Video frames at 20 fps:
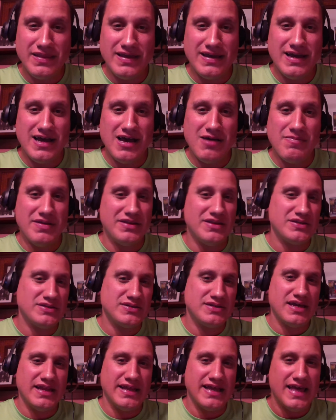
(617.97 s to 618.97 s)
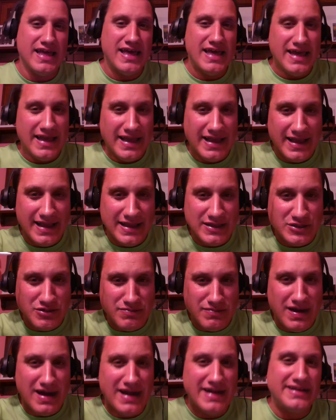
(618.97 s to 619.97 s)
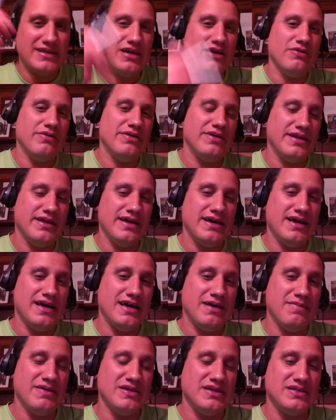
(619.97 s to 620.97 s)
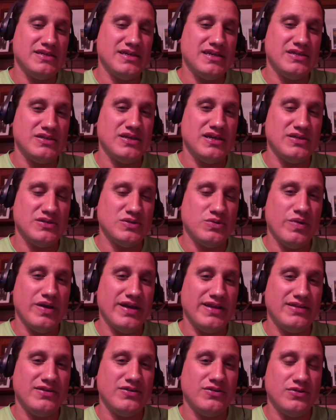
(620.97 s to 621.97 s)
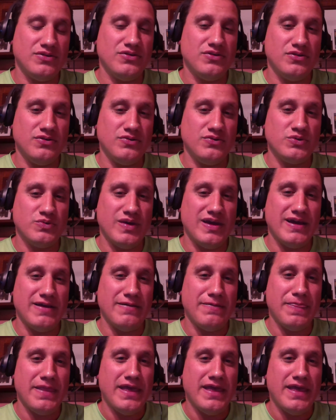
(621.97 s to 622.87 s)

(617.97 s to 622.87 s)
and just kind of gets your mind going as a way to lose weight.